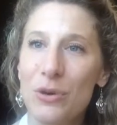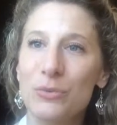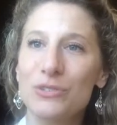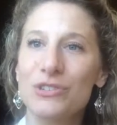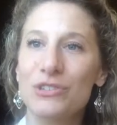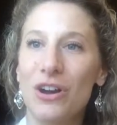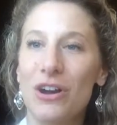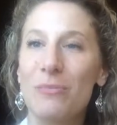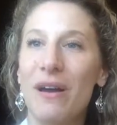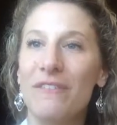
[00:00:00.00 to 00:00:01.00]
We'll
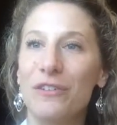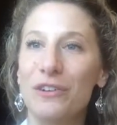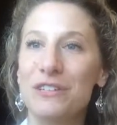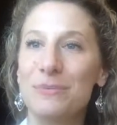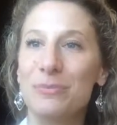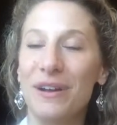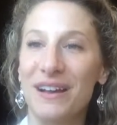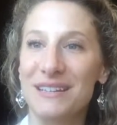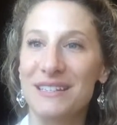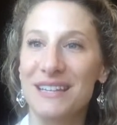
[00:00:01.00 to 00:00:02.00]
start by first
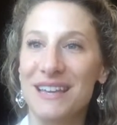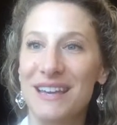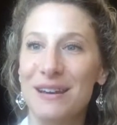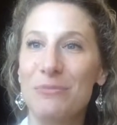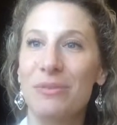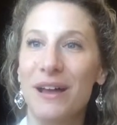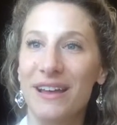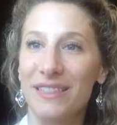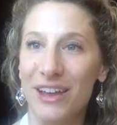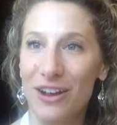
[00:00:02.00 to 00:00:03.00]
practicing
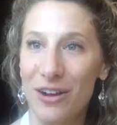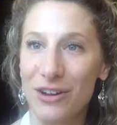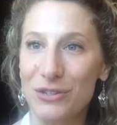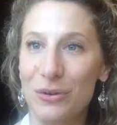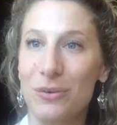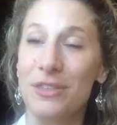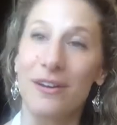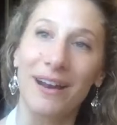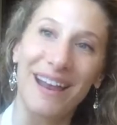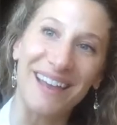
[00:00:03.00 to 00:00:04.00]
blind line contour with
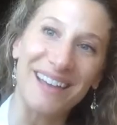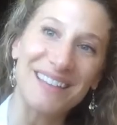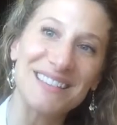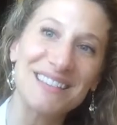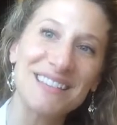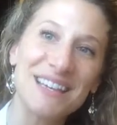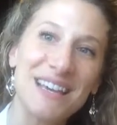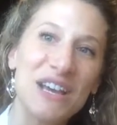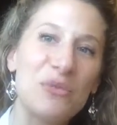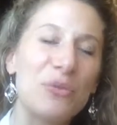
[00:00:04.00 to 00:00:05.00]
our hands.
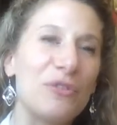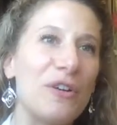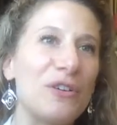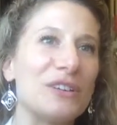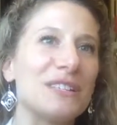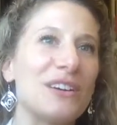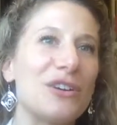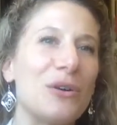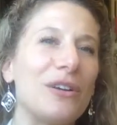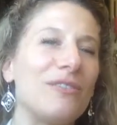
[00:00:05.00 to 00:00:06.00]
We're focused on
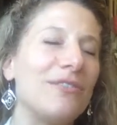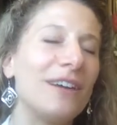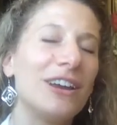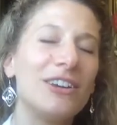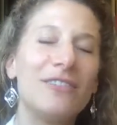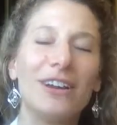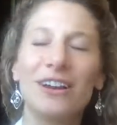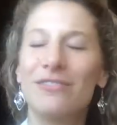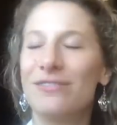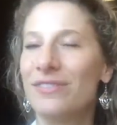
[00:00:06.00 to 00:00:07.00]
going very,
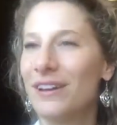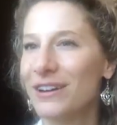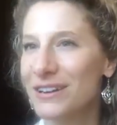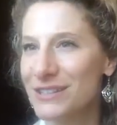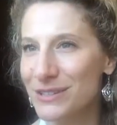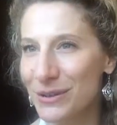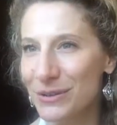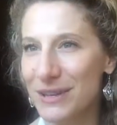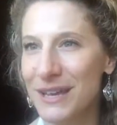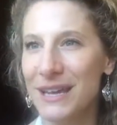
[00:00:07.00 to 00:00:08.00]
very, very
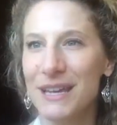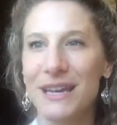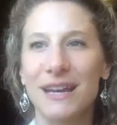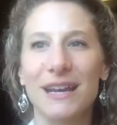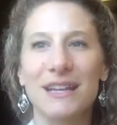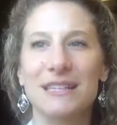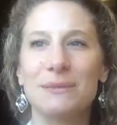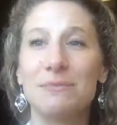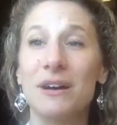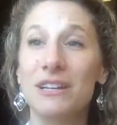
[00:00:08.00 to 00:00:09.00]
slowly and getting as
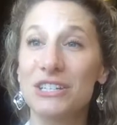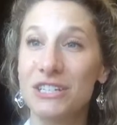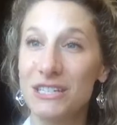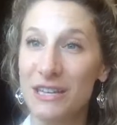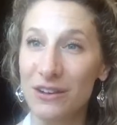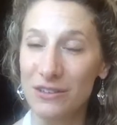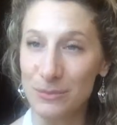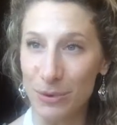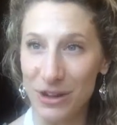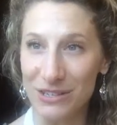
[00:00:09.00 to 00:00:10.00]
much detail as
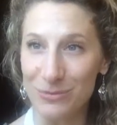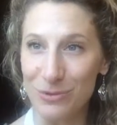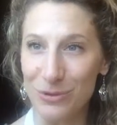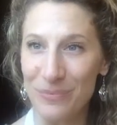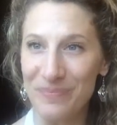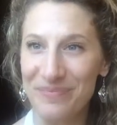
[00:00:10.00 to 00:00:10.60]
possible.